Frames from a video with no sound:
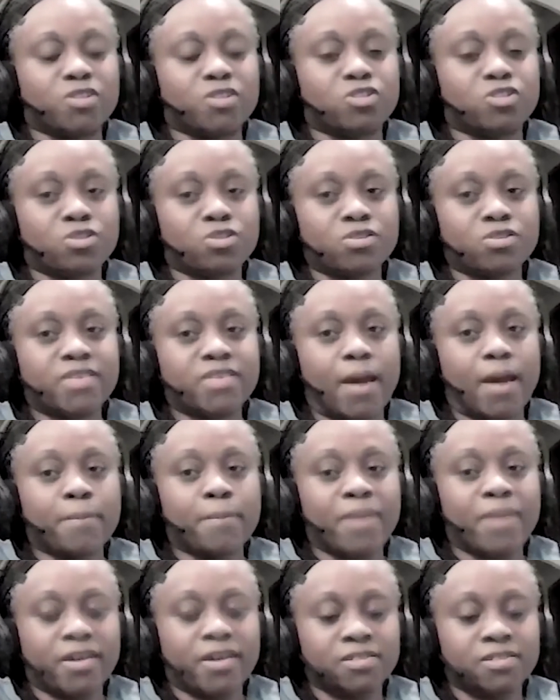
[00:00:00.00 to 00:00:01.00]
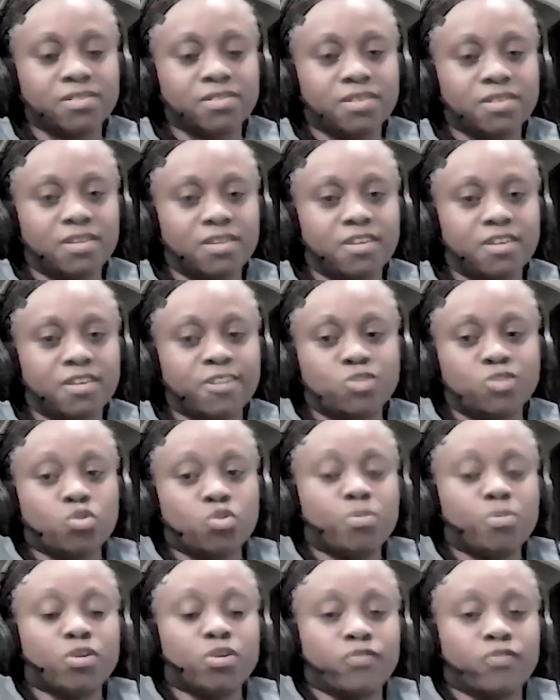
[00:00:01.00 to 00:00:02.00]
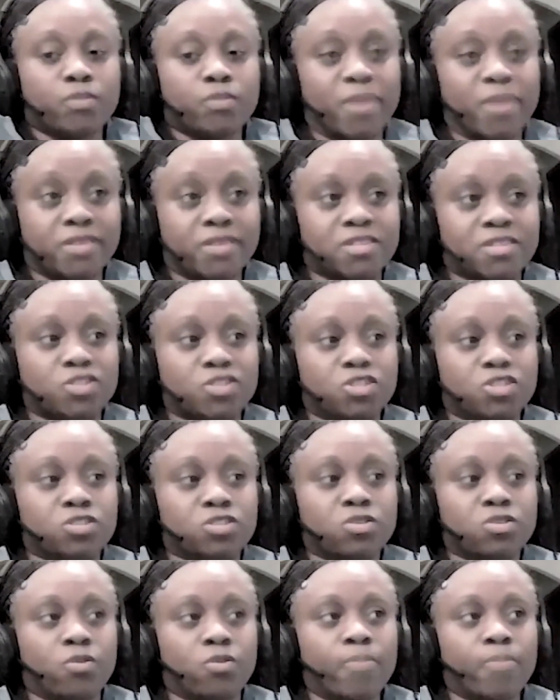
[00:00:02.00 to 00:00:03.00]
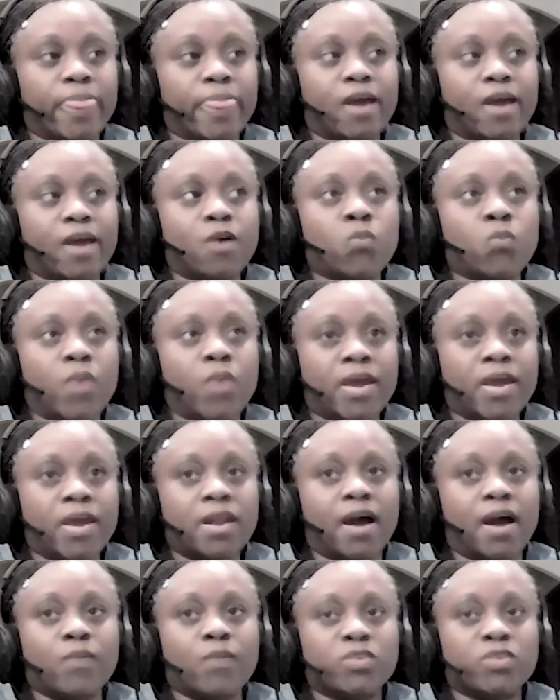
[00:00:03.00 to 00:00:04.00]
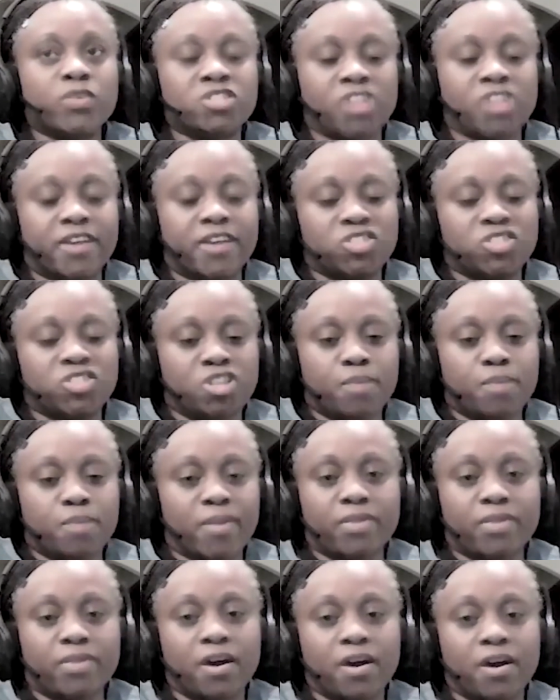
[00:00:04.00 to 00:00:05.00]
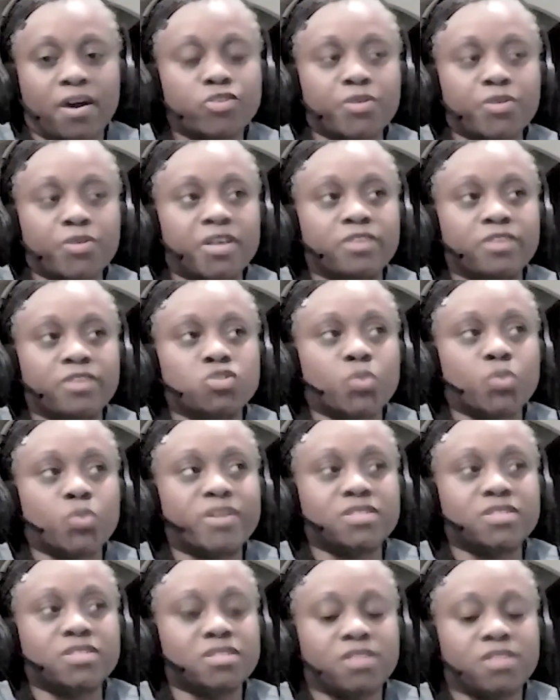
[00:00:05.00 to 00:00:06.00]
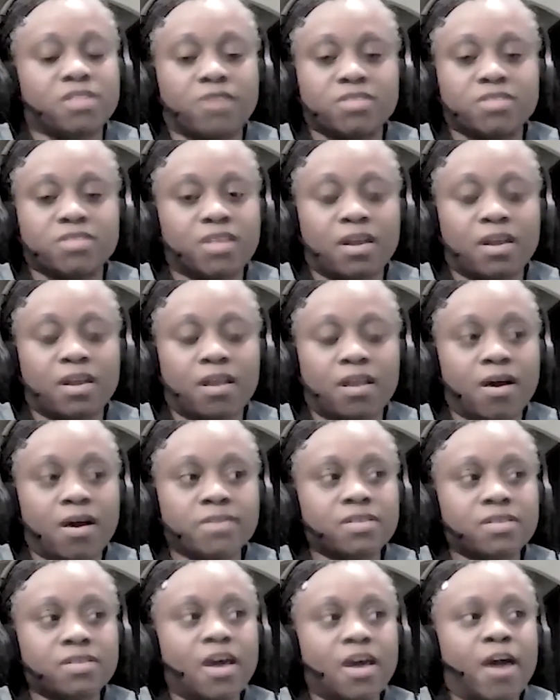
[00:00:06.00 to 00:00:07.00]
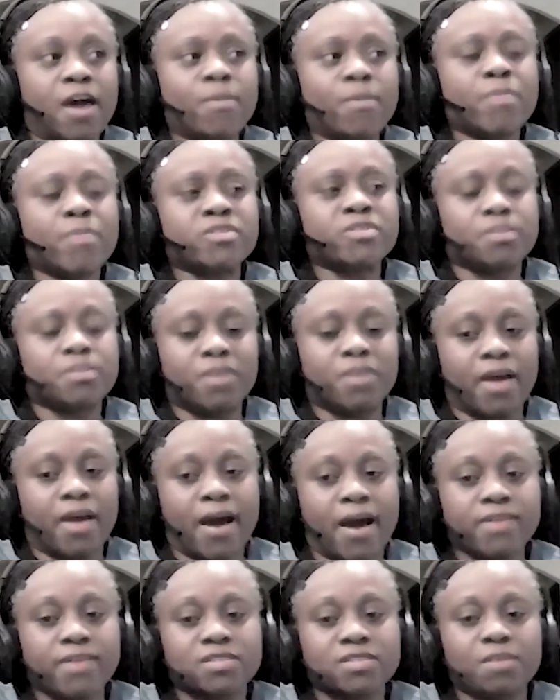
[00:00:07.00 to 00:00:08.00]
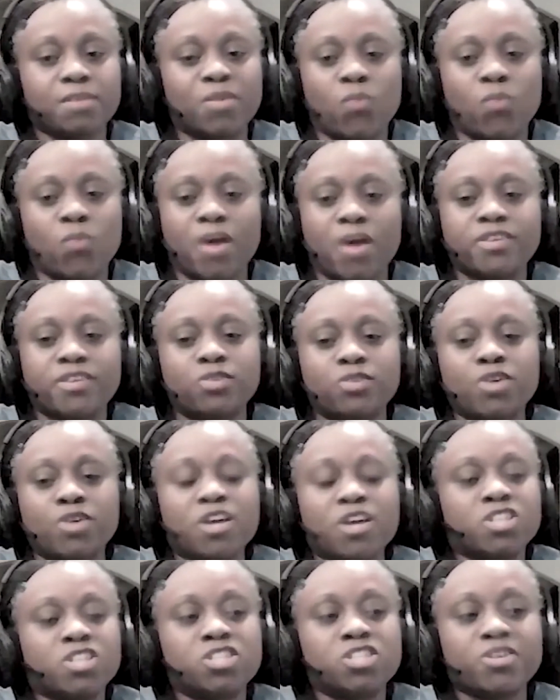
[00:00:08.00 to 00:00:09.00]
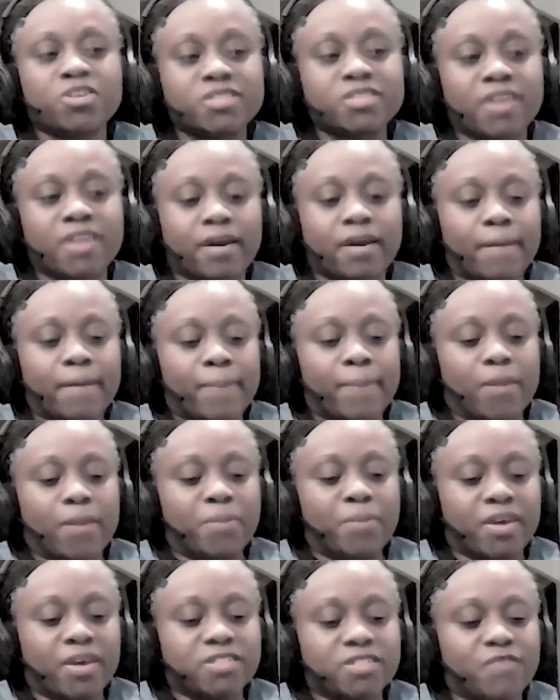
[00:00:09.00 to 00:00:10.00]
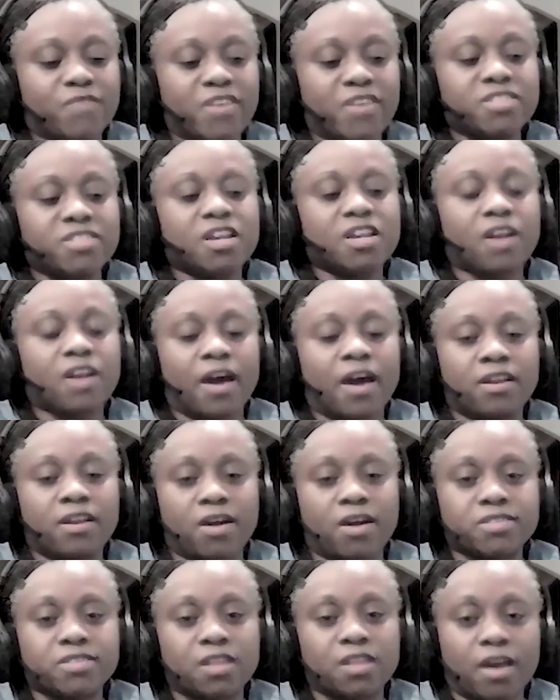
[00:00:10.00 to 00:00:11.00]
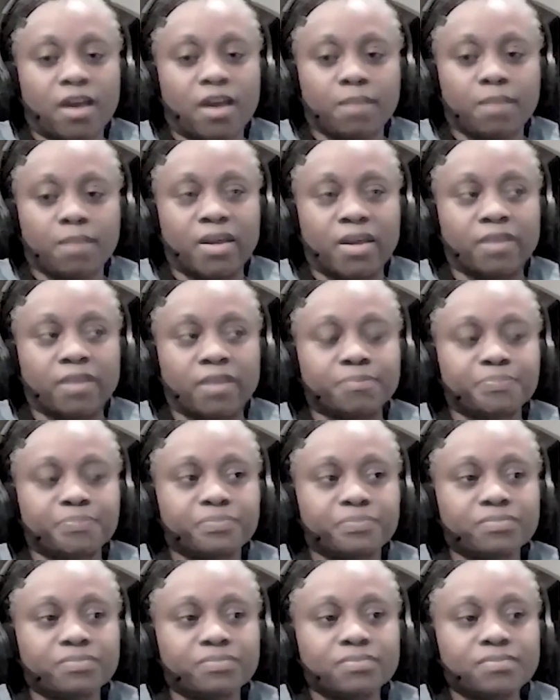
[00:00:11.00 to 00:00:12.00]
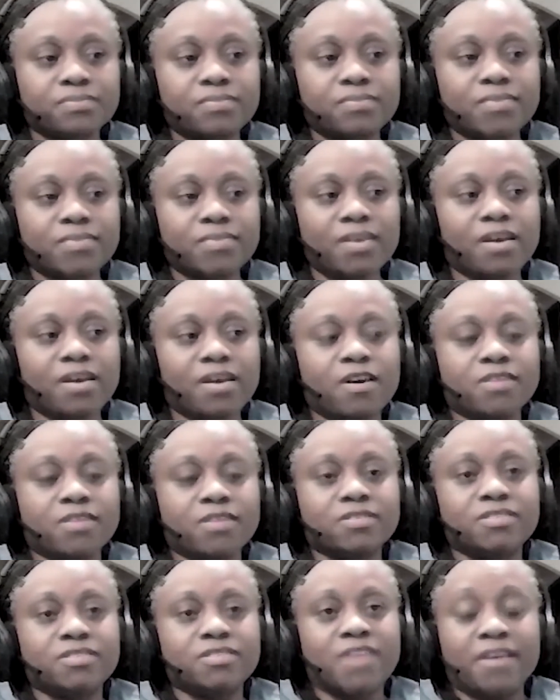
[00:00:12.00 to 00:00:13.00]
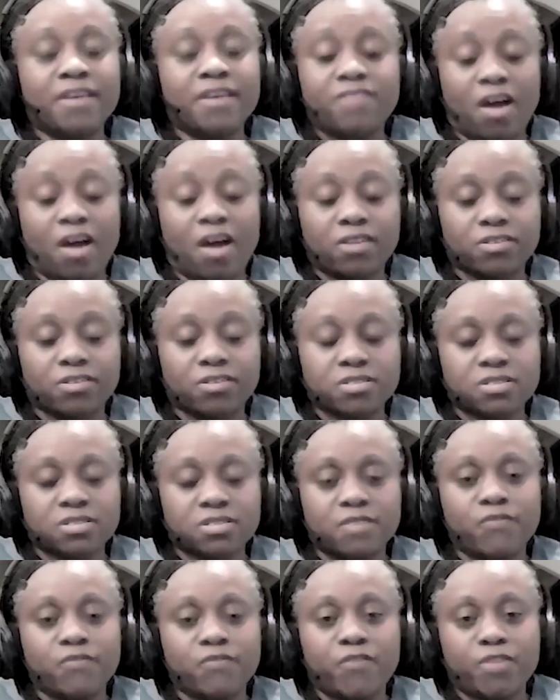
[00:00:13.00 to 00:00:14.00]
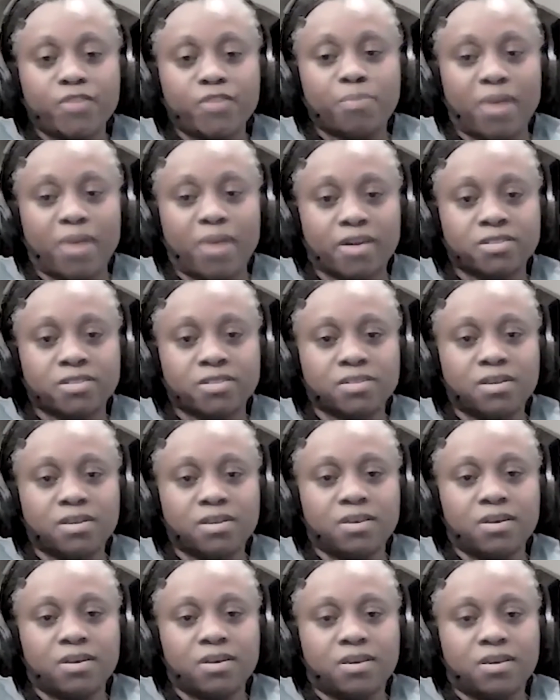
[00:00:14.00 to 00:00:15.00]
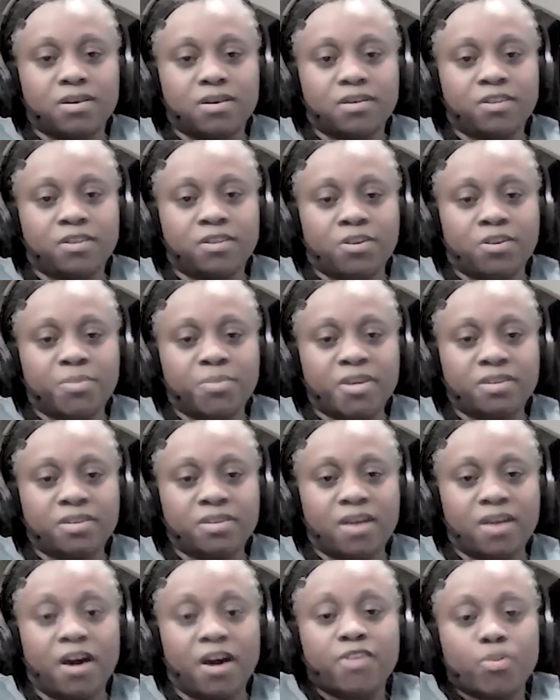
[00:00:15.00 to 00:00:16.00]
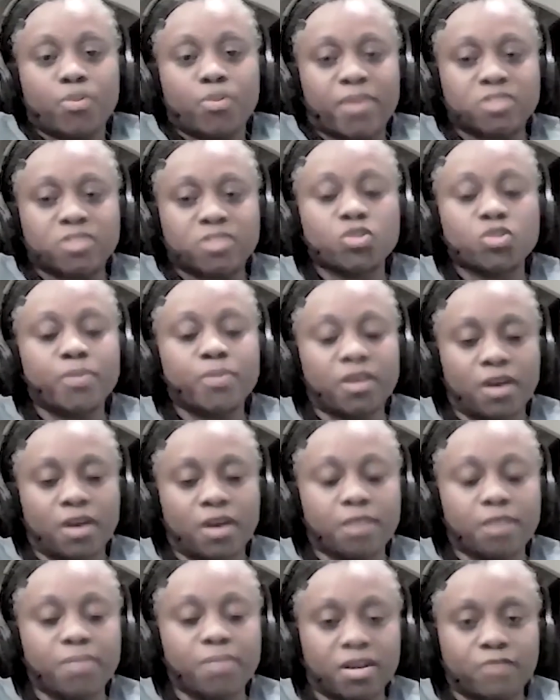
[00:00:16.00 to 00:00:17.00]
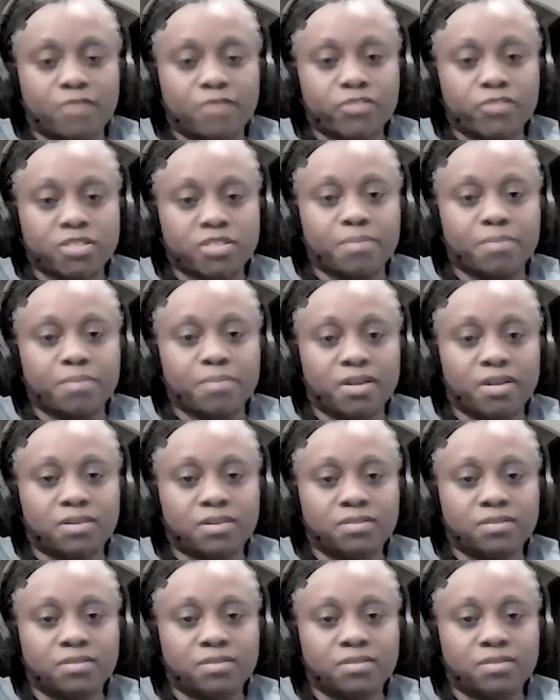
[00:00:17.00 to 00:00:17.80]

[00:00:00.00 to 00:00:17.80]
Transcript: turn that mess into a beautiful message. And so when I share about the 126,000 that I lost, I remember somebody asking me, why do you share? It's like, because if I say I lost a lot of money, $10, $50, you know what I mean? $100 could be a lot of money for somebody,